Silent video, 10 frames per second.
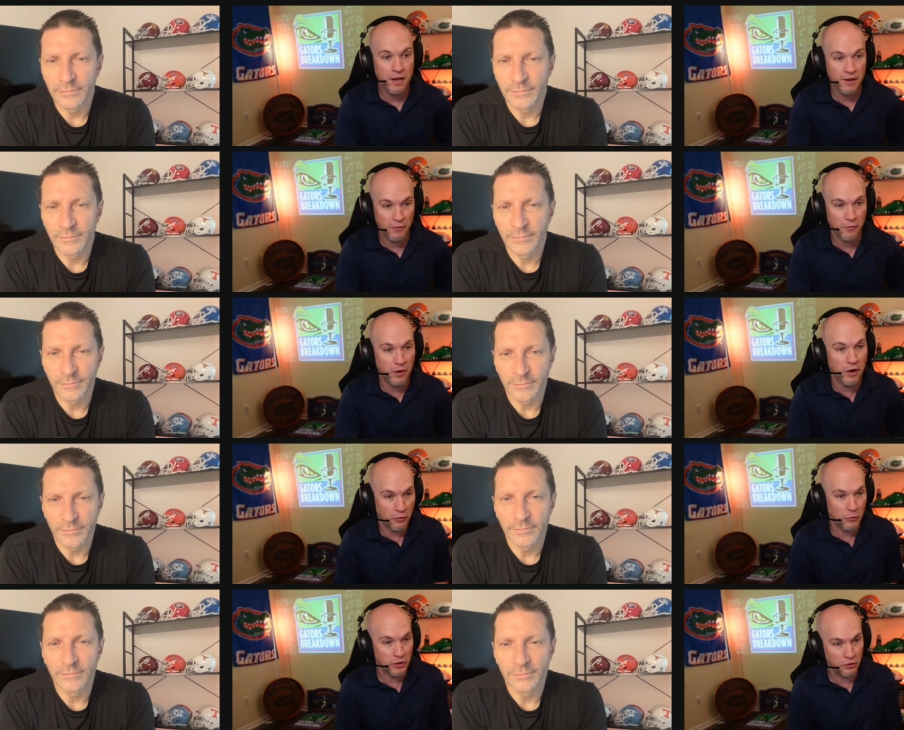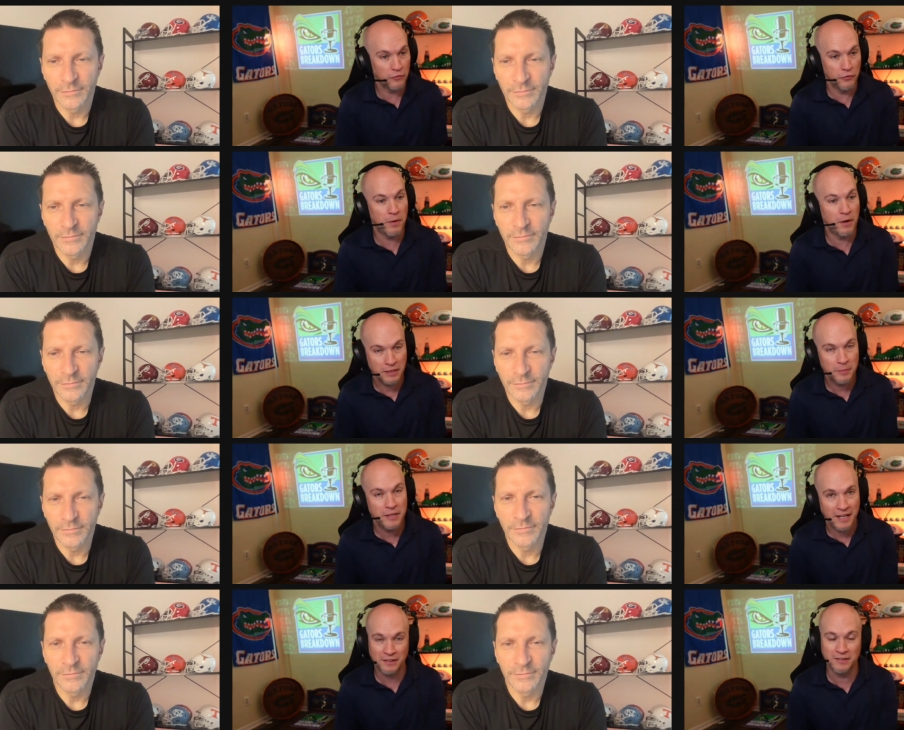Speaker 1: what a good football team
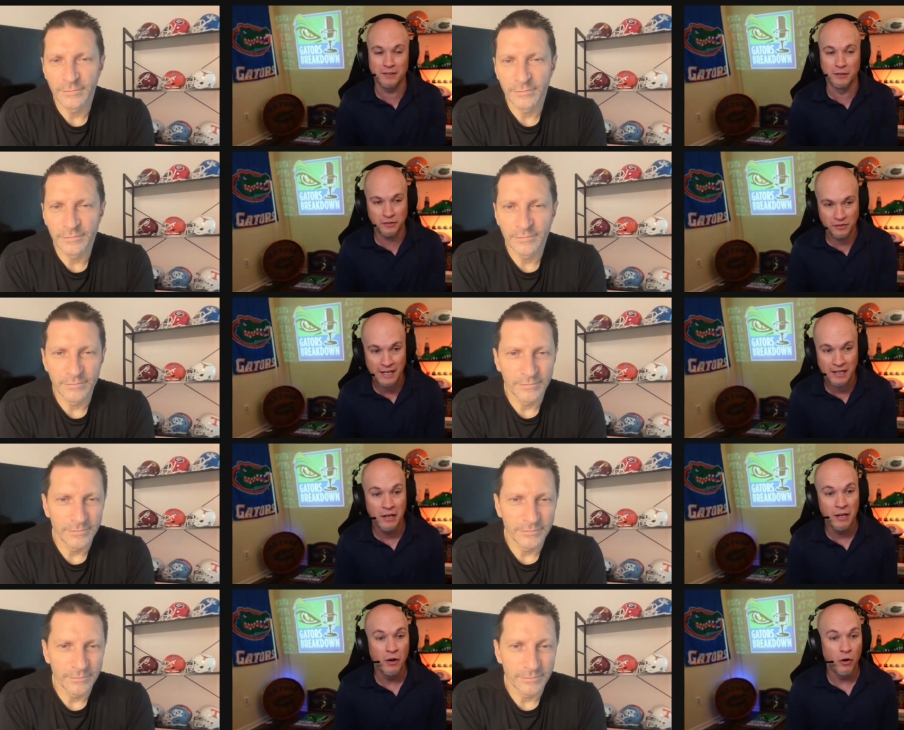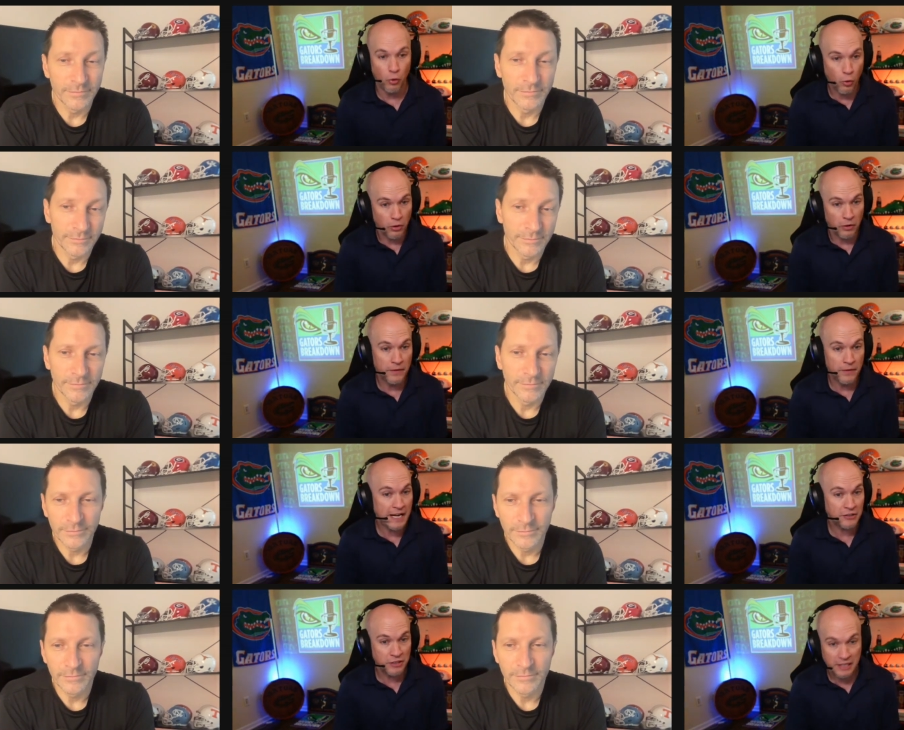in the SEC looks like, or that
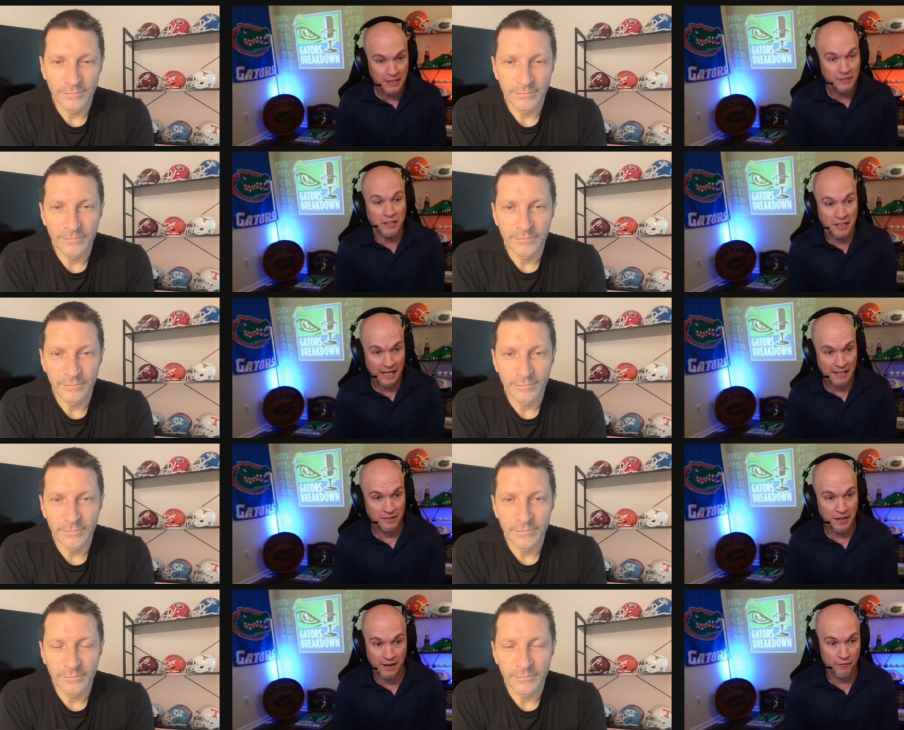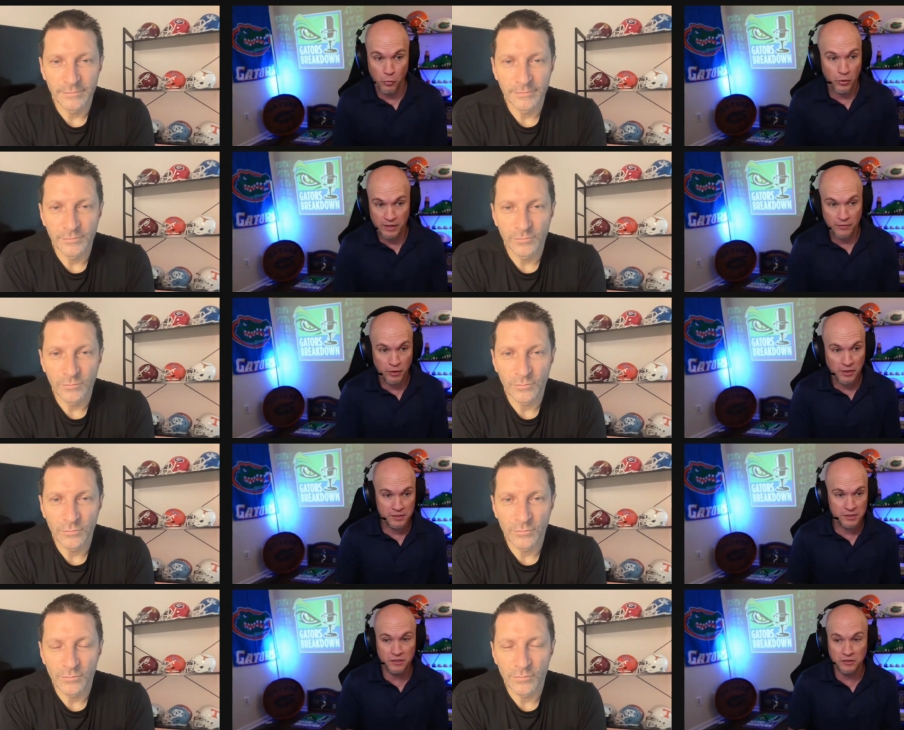actually is the case. And for whatever
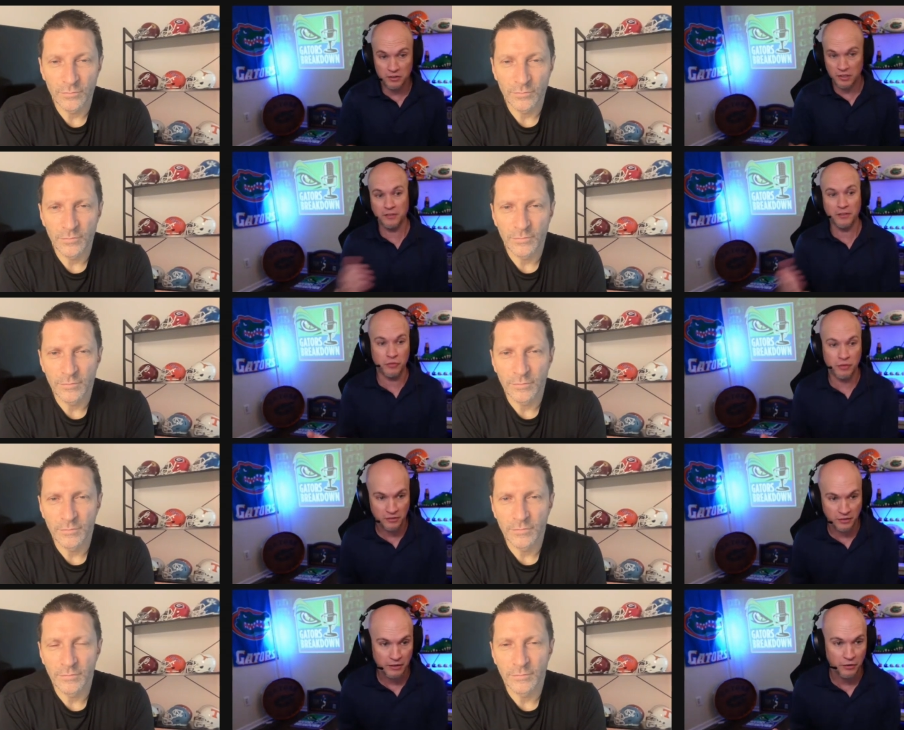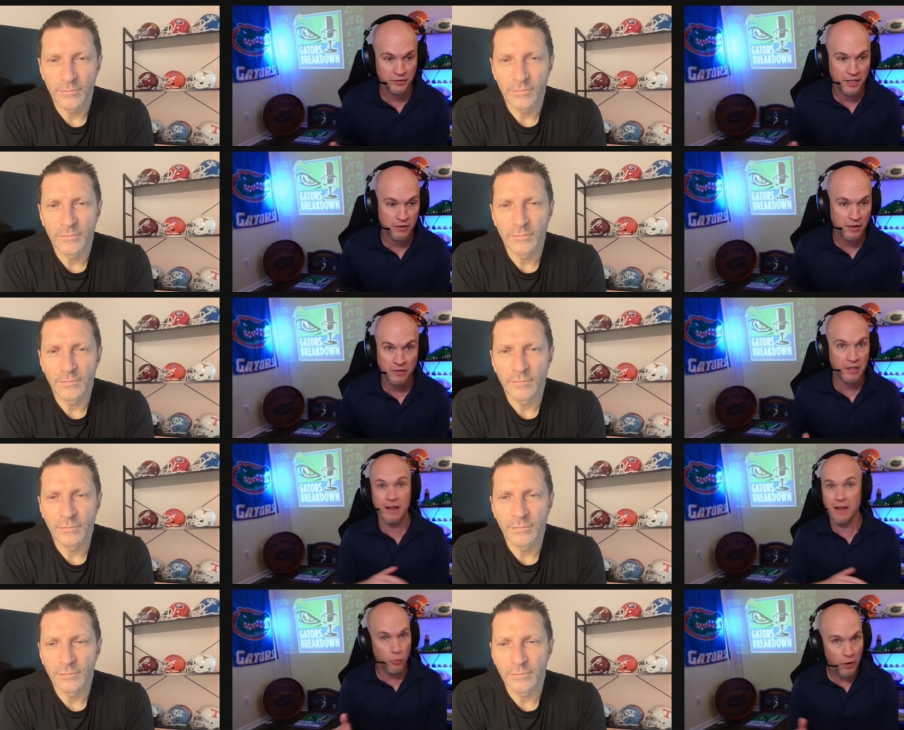reason, it just doesn't translate on Saturdays.
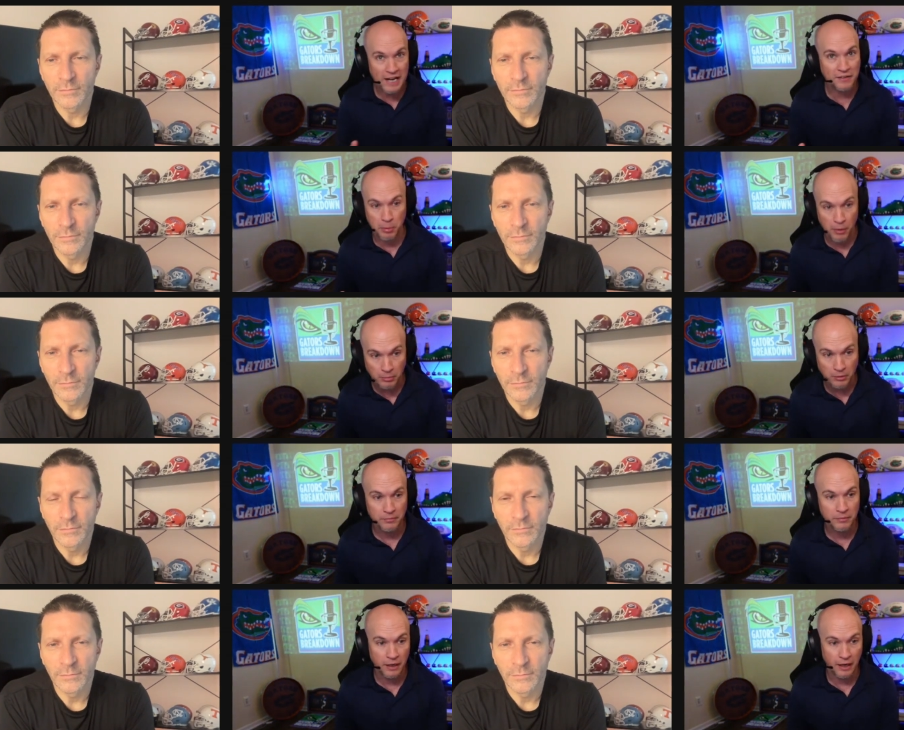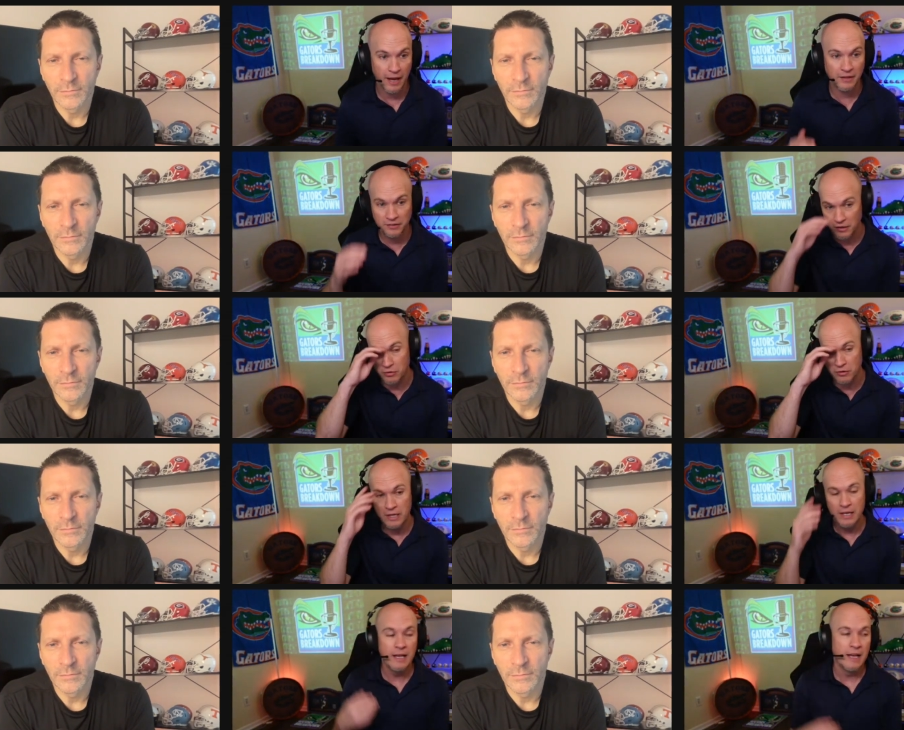Either way, it's a problem. Uh, so,
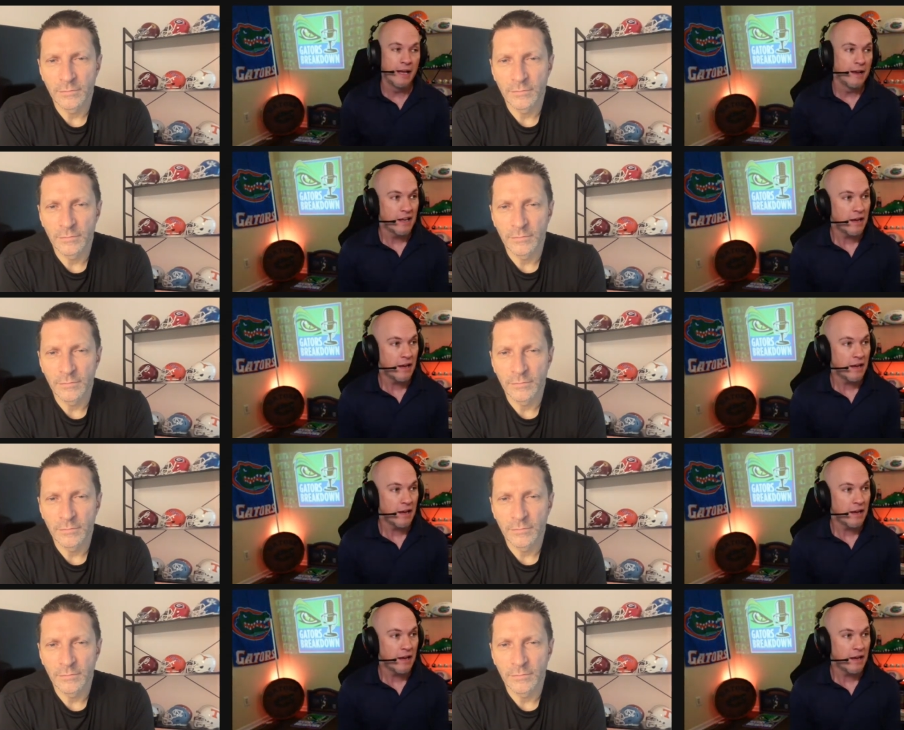yeah,